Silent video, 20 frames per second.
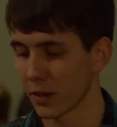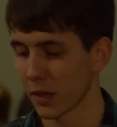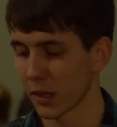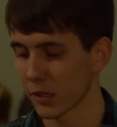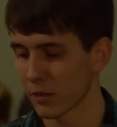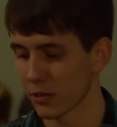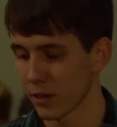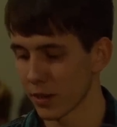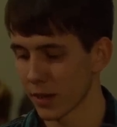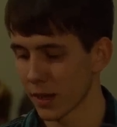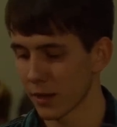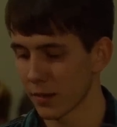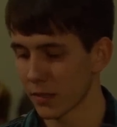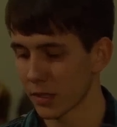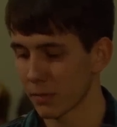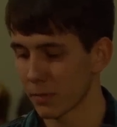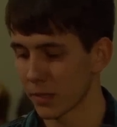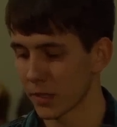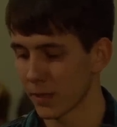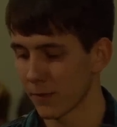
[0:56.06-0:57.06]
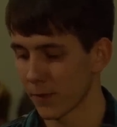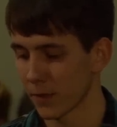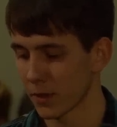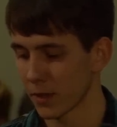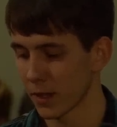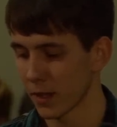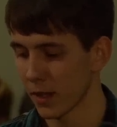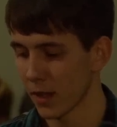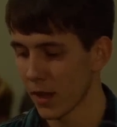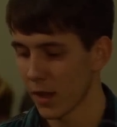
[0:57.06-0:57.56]
in Australia,
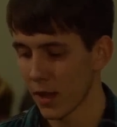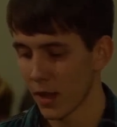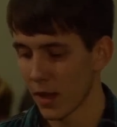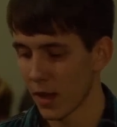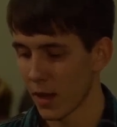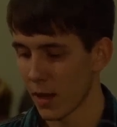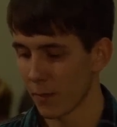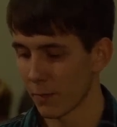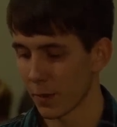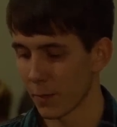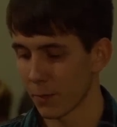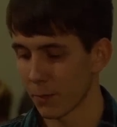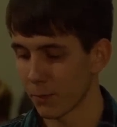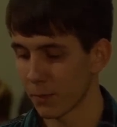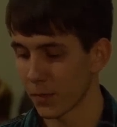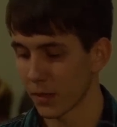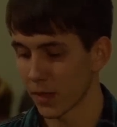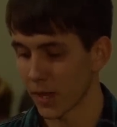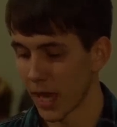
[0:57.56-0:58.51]
specifically um, the, the,